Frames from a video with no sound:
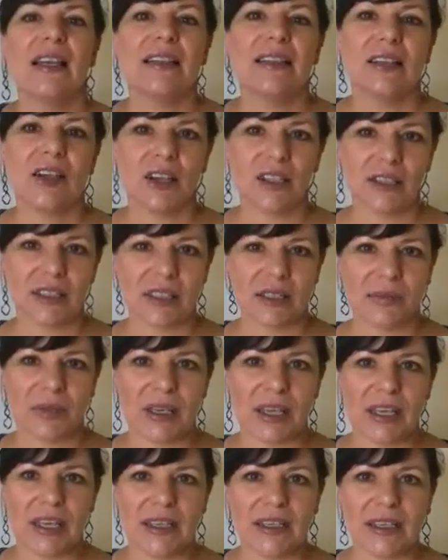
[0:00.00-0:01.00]
The idea
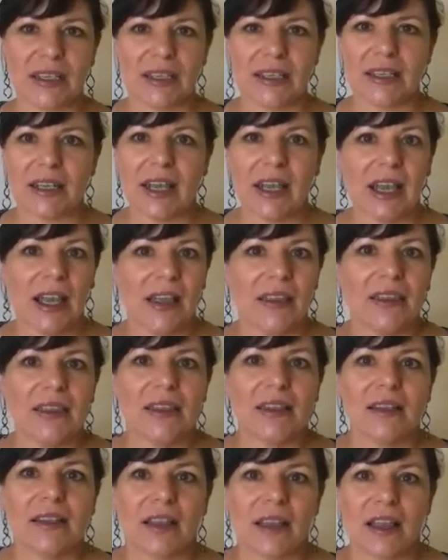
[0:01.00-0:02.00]
being
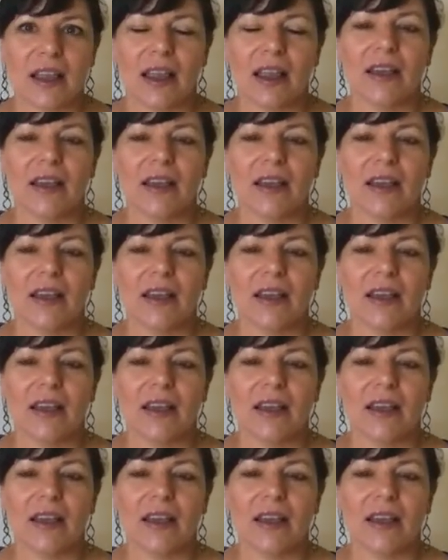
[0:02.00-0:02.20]
that